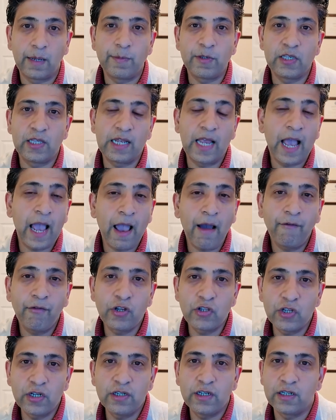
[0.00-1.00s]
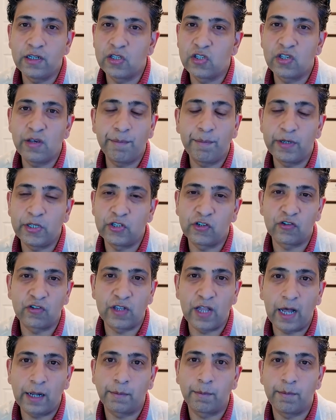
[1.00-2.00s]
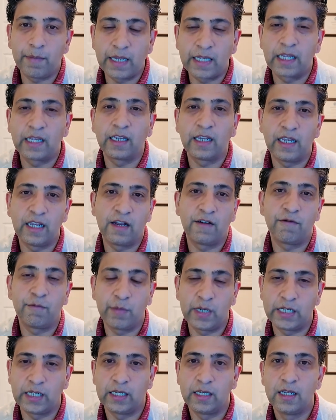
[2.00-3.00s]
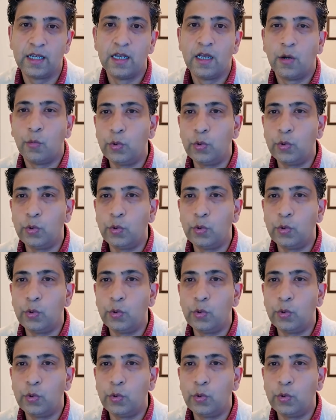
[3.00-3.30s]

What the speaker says: That means an average Indian is simply just not making enough money.